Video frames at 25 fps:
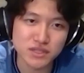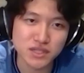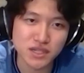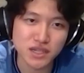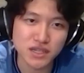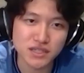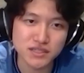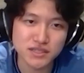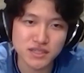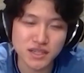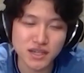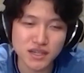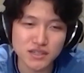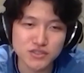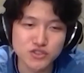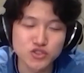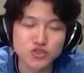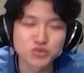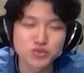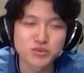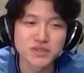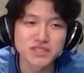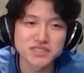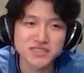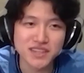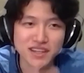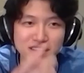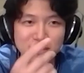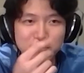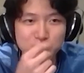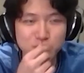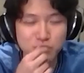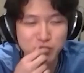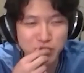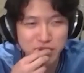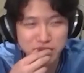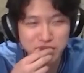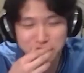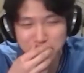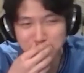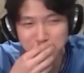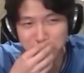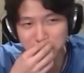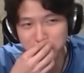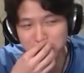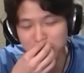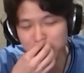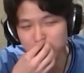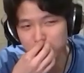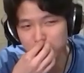because Zoom is telling me right
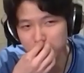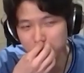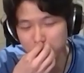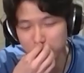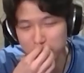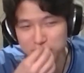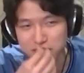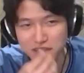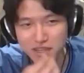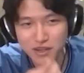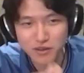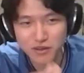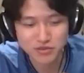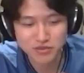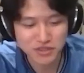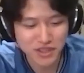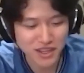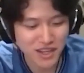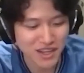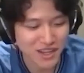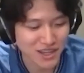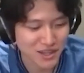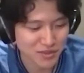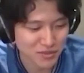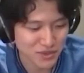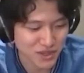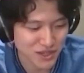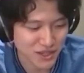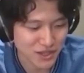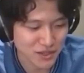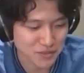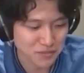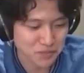now that we're running out of time.